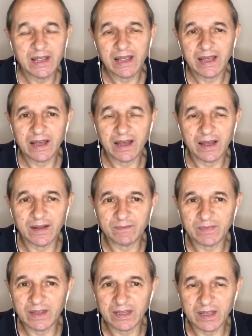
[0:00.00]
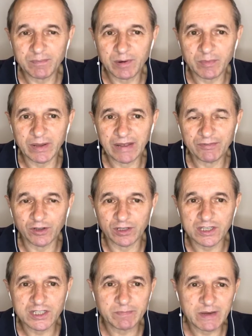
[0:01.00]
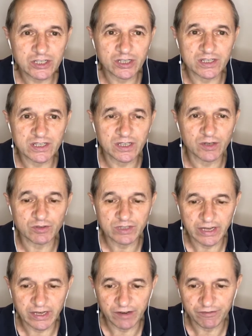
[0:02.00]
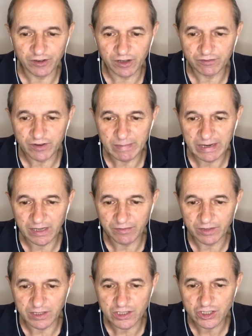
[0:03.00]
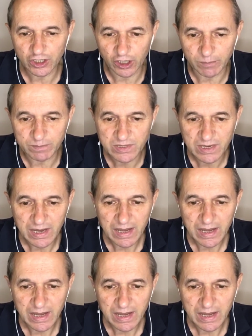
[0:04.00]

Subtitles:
They probably haven't got the specialist skills needed for many of these jobs.